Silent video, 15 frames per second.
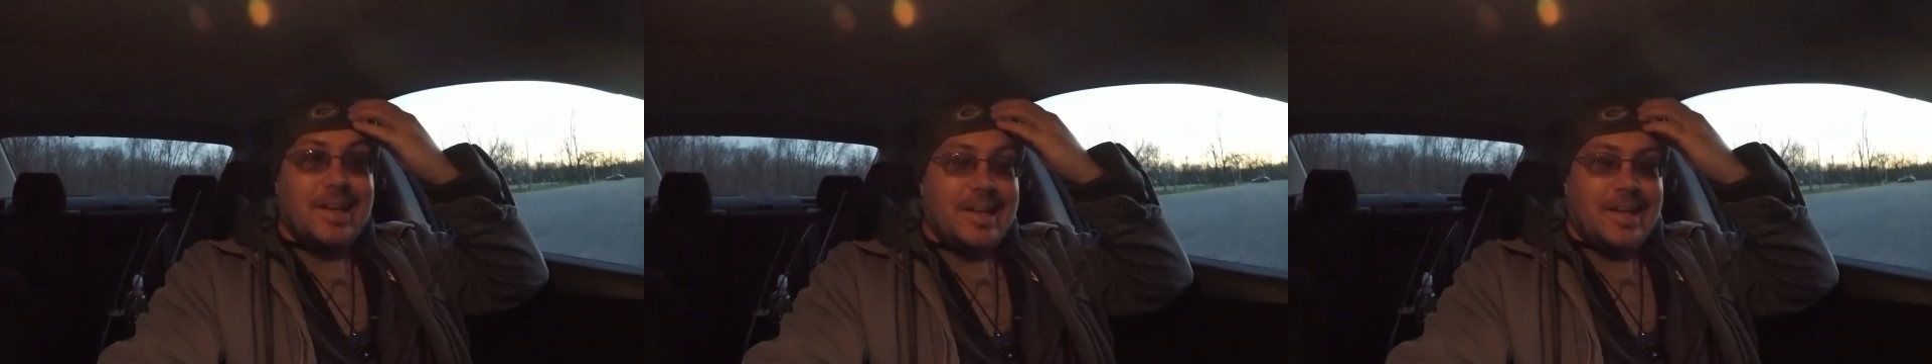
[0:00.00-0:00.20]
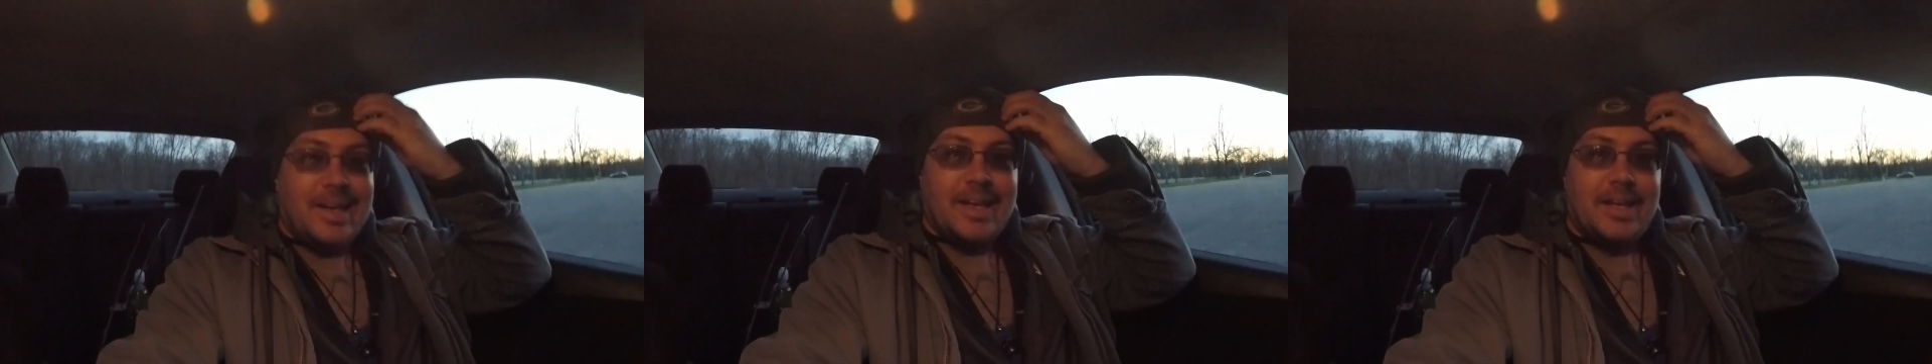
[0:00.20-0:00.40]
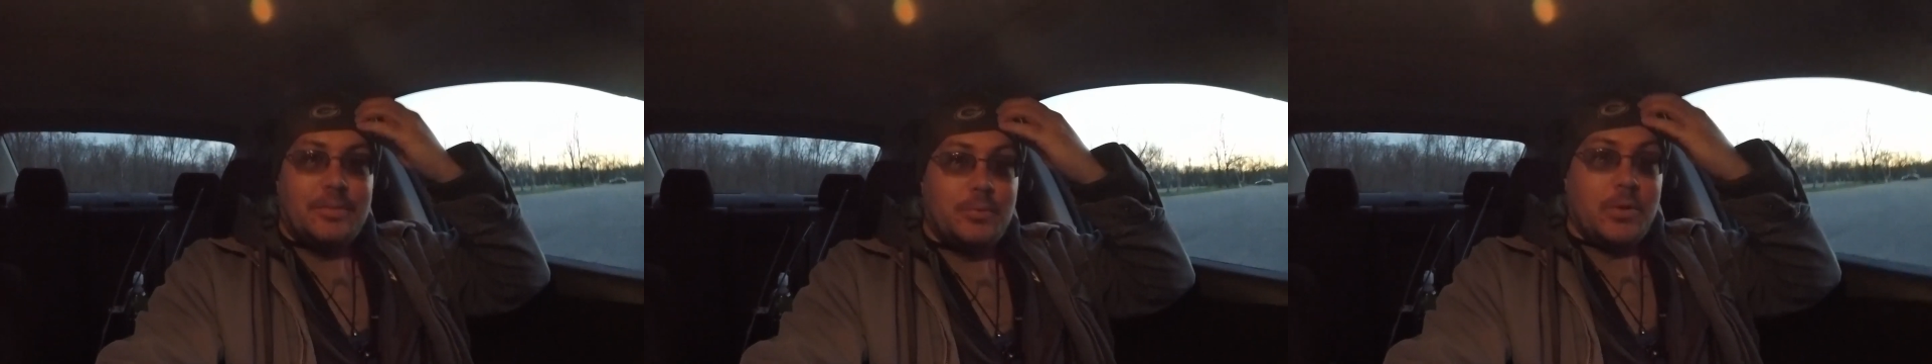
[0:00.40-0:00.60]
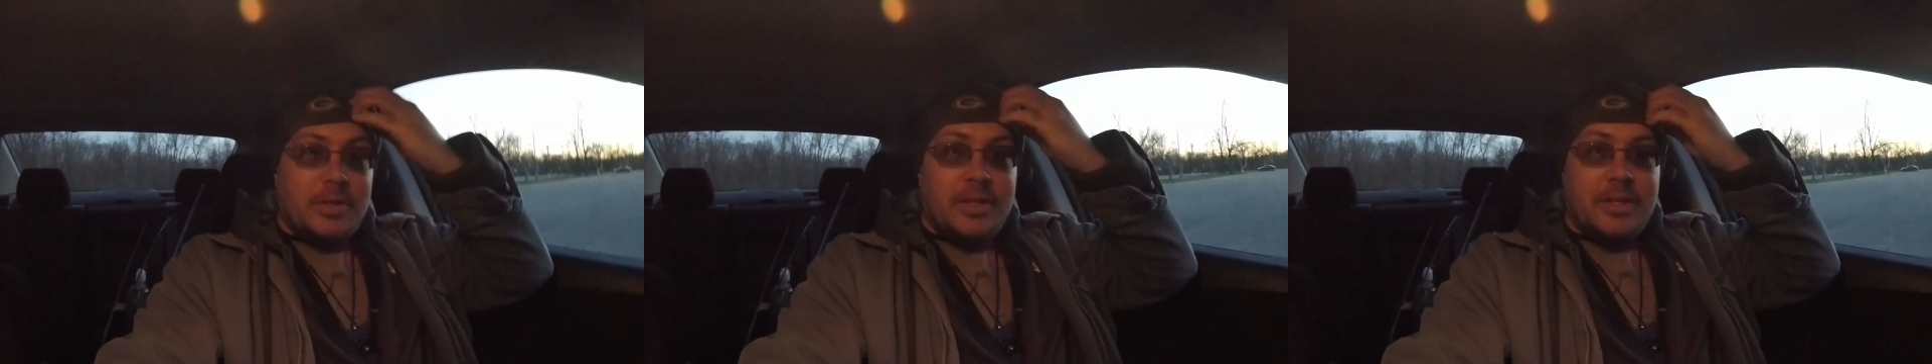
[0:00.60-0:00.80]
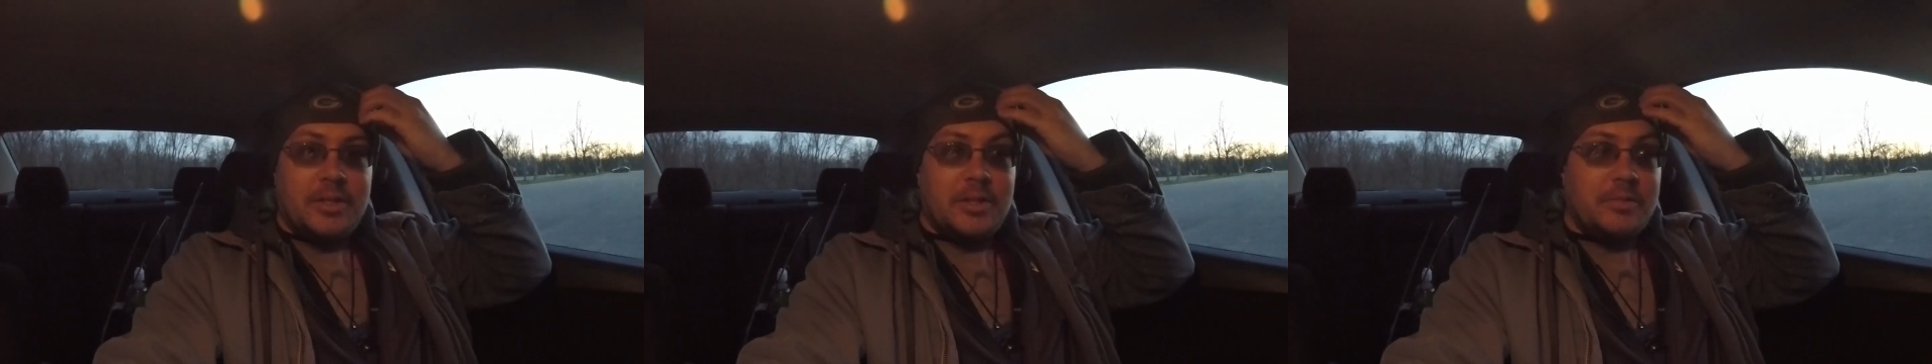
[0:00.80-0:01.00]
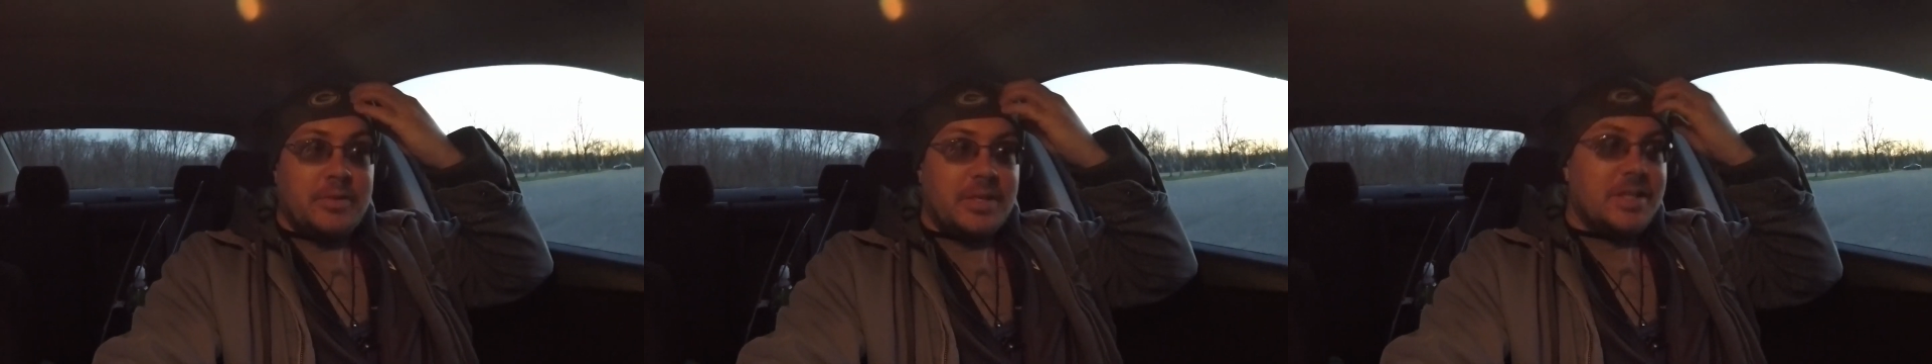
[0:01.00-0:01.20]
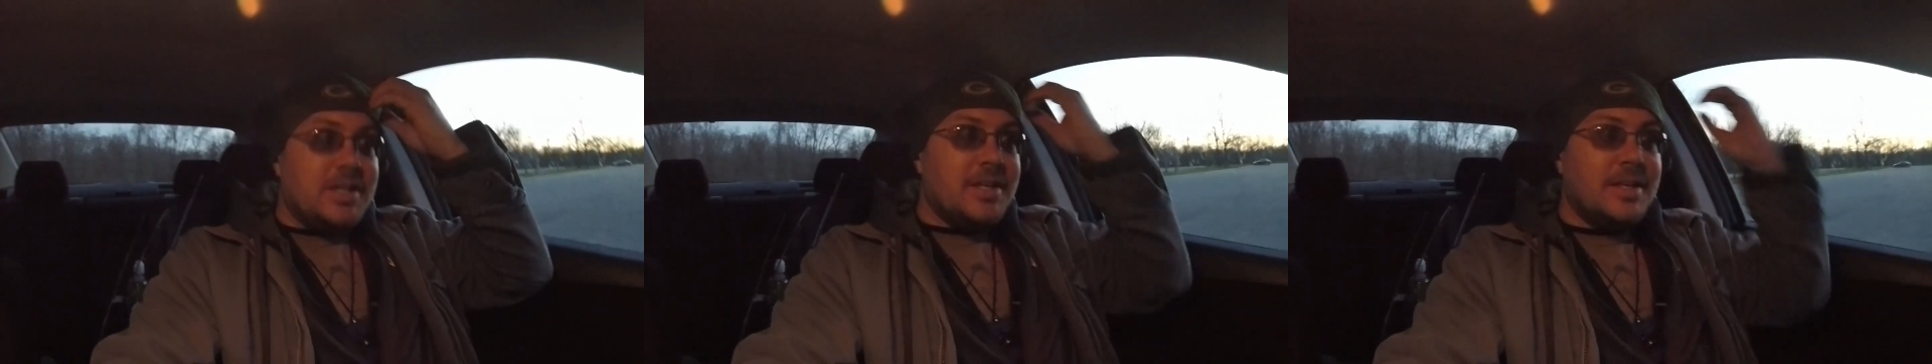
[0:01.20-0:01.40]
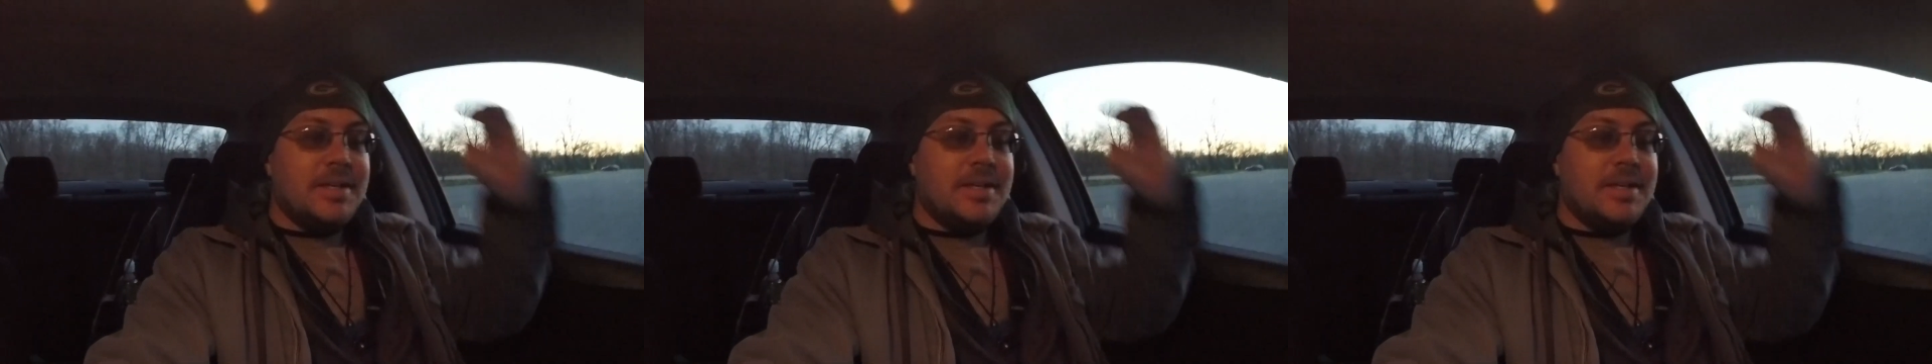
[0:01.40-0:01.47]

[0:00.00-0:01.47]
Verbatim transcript: I had one hell of a